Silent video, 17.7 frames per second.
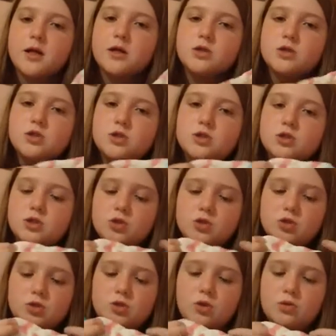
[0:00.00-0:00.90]
and
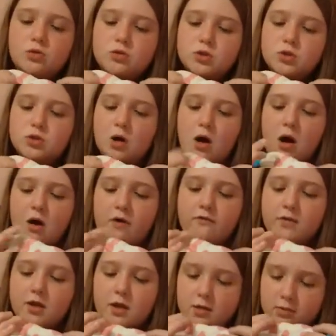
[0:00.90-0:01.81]

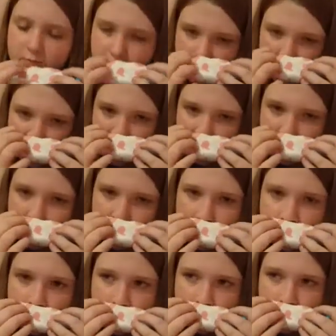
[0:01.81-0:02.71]
it smells a lot better
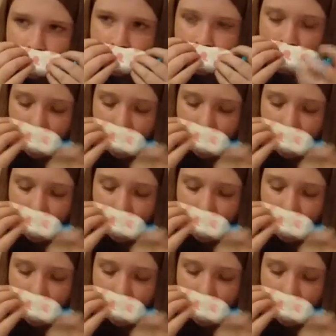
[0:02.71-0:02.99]
than this one.